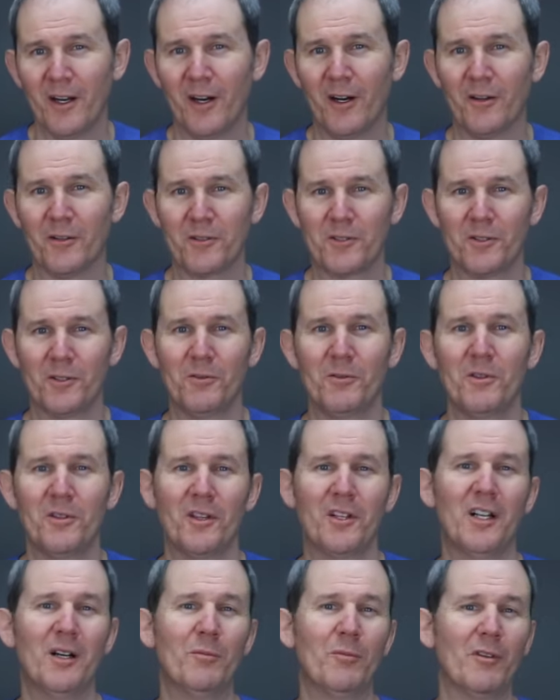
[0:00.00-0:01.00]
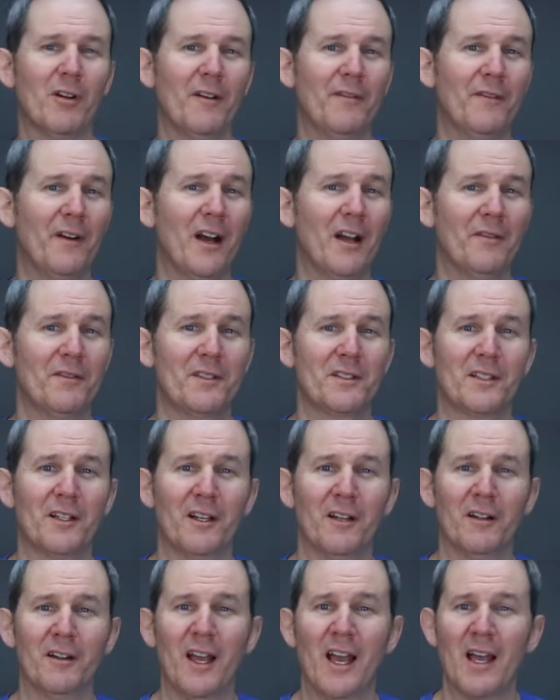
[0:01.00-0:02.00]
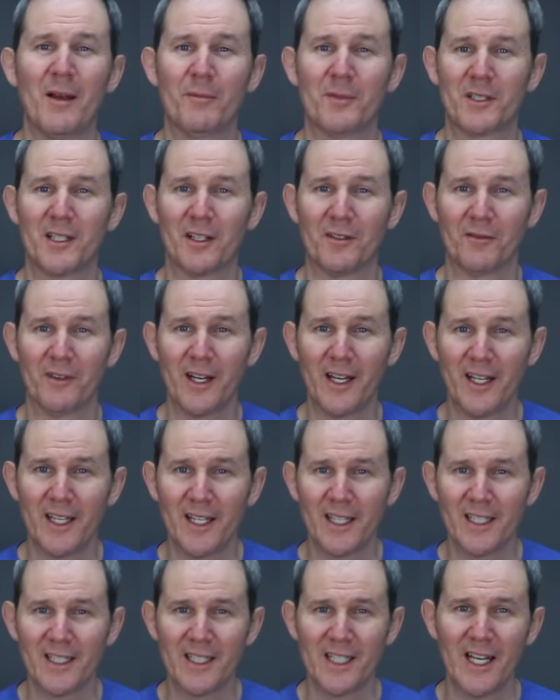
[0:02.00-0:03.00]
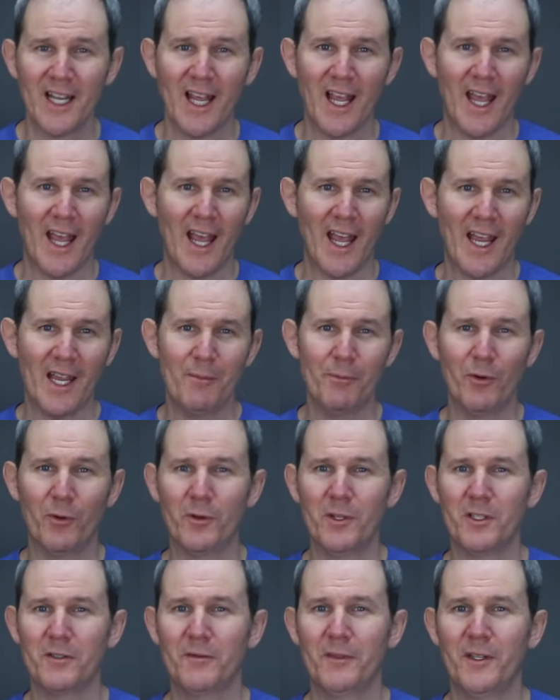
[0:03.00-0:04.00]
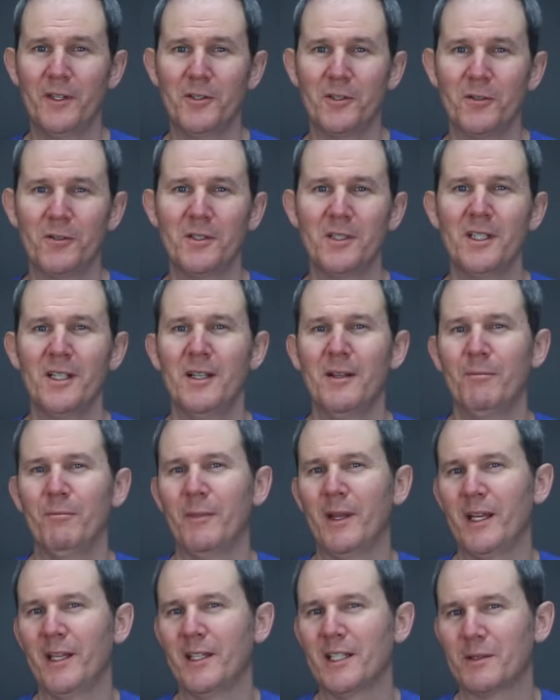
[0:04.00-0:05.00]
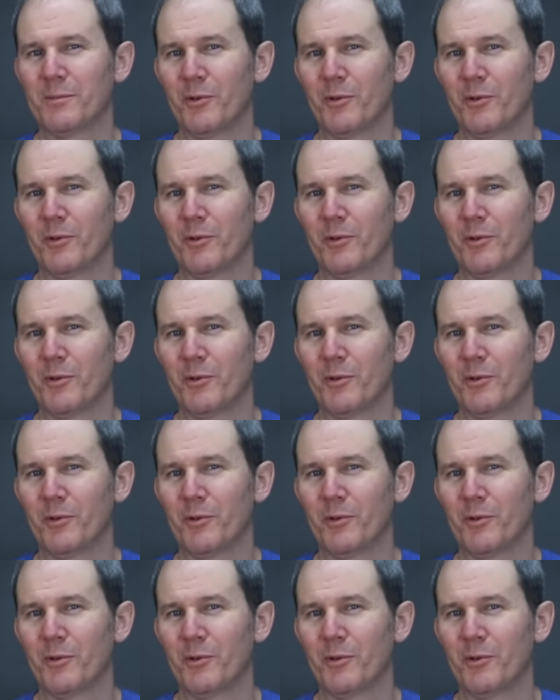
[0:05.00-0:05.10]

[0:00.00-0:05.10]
Also, the number of five star Amazon ratings and bonus features made this